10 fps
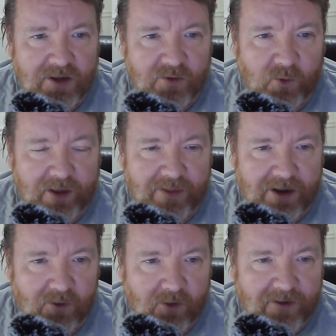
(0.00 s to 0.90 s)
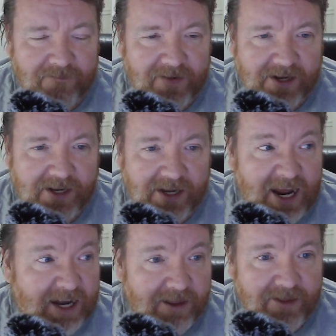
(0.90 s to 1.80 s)
where they're not affecting
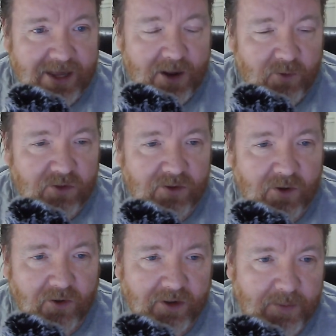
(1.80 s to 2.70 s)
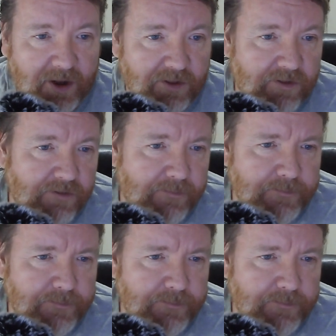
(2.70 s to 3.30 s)
anything else on the bus.